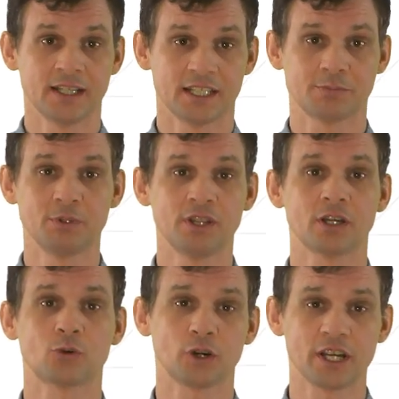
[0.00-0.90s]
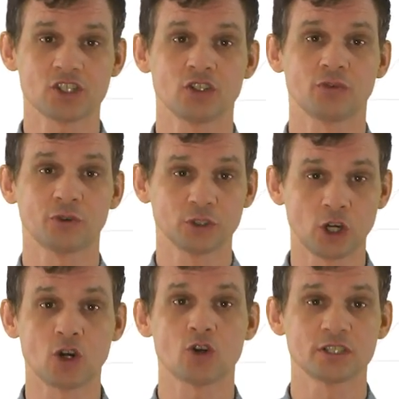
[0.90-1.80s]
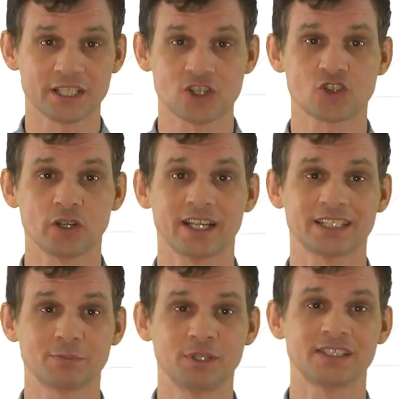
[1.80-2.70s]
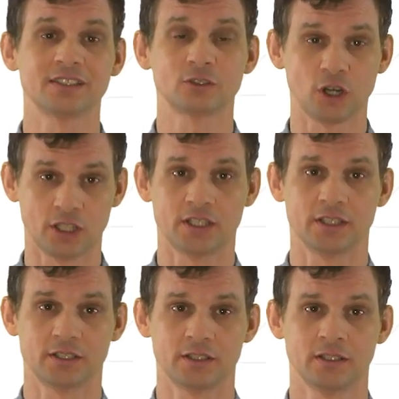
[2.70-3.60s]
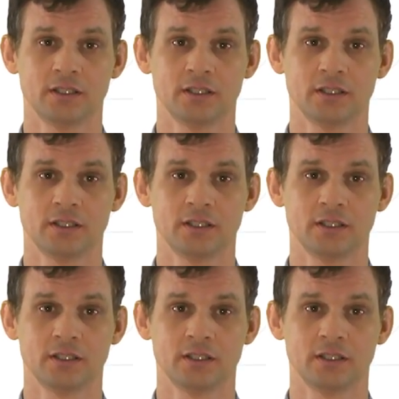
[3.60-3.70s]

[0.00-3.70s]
has been the creation of non-consensual explicit content,